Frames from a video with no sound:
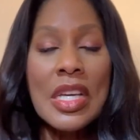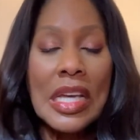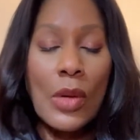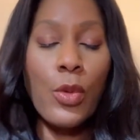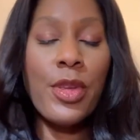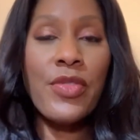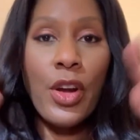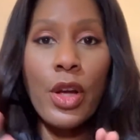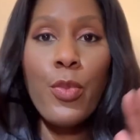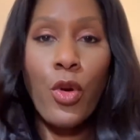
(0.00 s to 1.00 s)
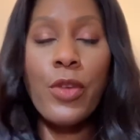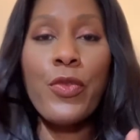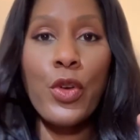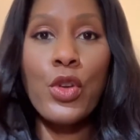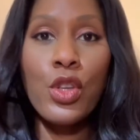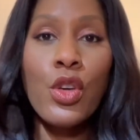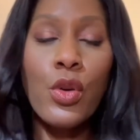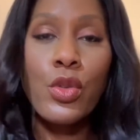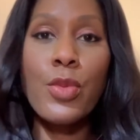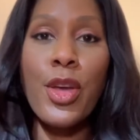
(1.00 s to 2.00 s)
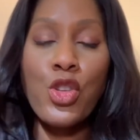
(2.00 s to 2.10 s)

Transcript: It will be very important for you to make